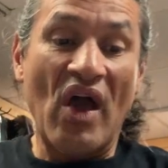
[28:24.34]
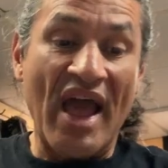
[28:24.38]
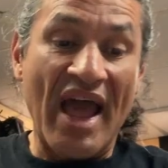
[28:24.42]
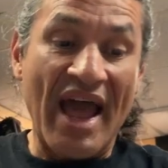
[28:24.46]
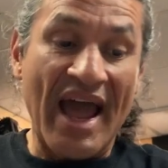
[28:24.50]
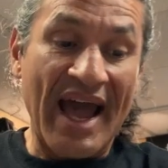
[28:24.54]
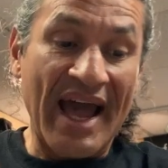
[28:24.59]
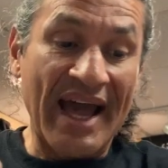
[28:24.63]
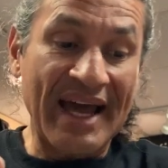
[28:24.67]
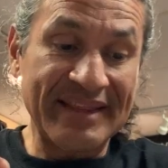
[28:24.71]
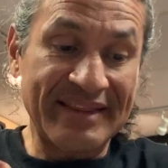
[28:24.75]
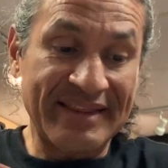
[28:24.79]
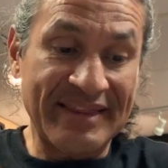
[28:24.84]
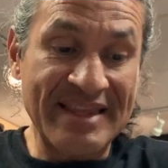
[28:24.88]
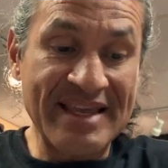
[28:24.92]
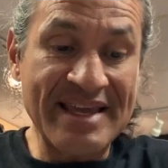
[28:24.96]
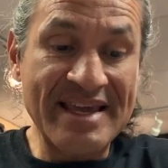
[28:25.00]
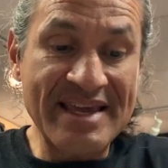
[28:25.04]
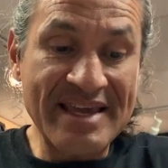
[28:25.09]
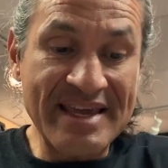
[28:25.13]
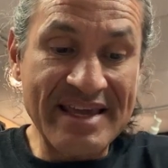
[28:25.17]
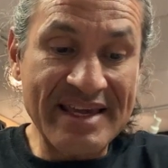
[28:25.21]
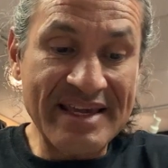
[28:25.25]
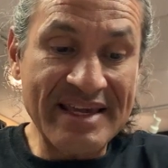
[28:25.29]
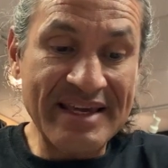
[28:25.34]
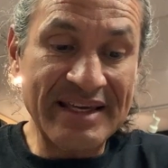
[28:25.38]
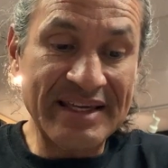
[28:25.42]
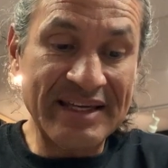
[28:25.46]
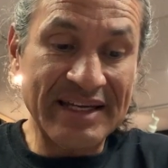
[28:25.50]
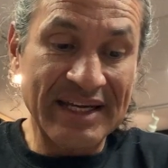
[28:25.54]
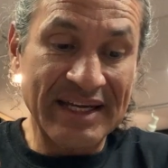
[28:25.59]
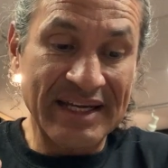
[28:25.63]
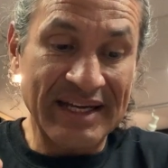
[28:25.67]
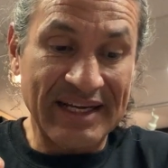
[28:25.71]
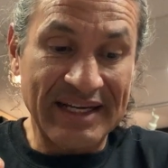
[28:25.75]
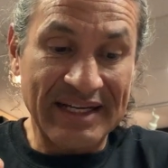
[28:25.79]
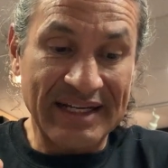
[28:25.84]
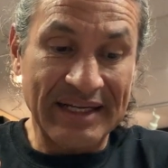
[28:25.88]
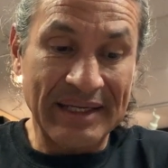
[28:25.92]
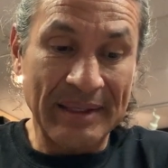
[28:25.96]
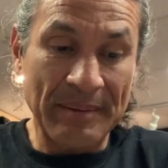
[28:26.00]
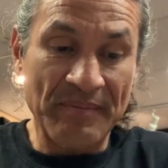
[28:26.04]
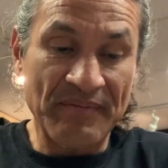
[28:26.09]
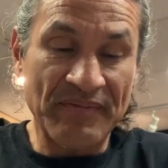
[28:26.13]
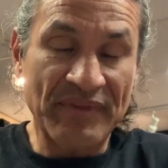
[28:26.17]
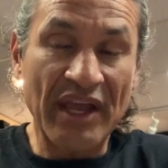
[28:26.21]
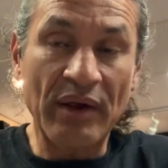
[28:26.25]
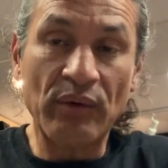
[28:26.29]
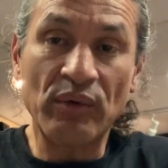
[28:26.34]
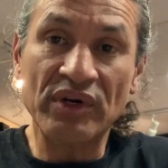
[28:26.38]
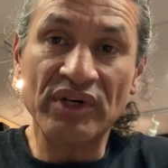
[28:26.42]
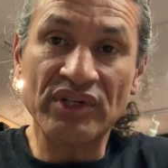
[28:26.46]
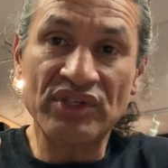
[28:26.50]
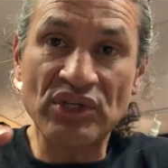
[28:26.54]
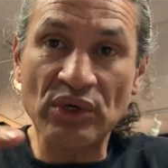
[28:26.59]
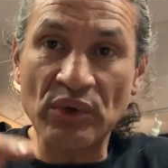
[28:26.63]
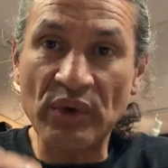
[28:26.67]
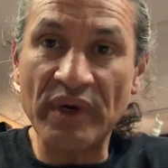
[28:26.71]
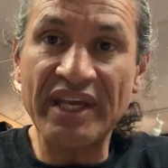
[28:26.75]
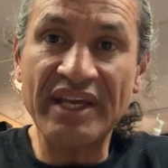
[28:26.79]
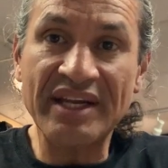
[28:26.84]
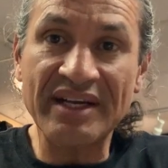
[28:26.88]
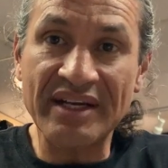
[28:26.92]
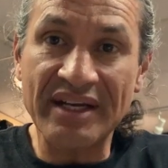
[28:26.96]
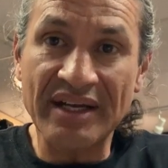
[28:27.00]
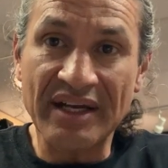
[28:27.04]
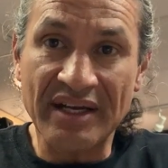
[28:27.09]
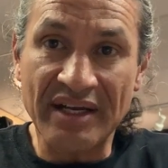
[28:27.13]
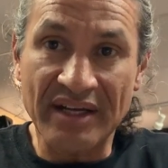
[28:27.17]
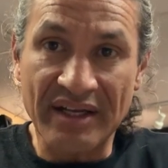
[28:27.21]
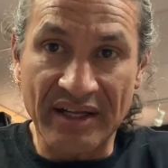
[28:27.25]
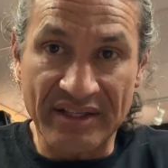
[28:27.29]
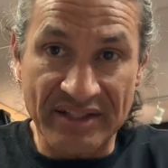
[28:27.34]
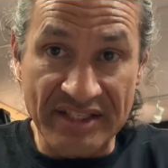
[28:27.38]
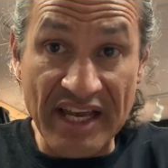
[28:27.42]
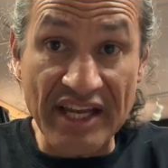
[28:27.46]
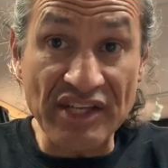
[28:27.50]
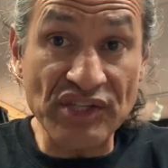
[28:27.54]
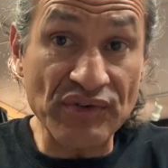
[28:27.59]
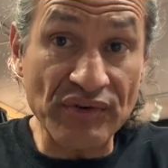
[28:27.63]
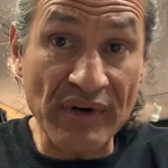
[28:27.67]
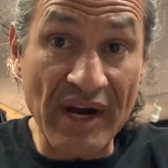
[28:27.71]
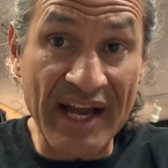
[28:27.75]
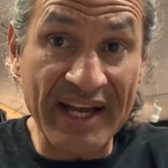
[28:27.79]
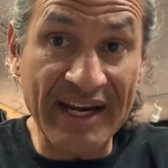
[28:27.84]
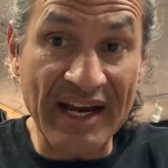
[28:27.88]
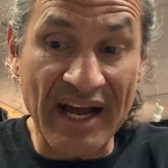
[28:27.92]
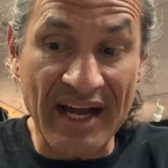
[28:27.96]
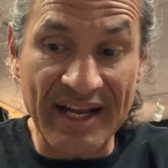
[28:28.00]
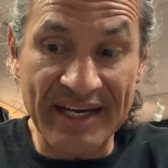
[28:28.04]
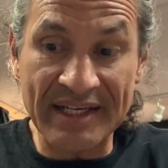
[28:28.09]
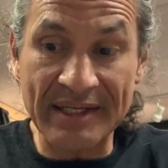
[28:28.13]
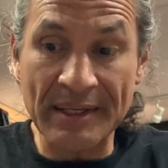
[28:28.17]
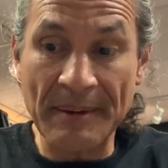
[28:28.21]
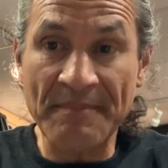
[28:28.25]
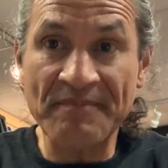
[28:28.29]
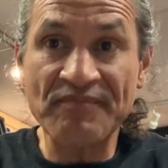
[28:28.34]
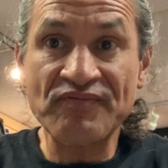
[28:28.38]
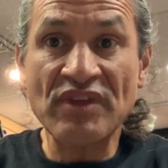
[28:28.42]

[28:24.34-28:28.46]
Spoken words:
at the, they were doing a test ride on it.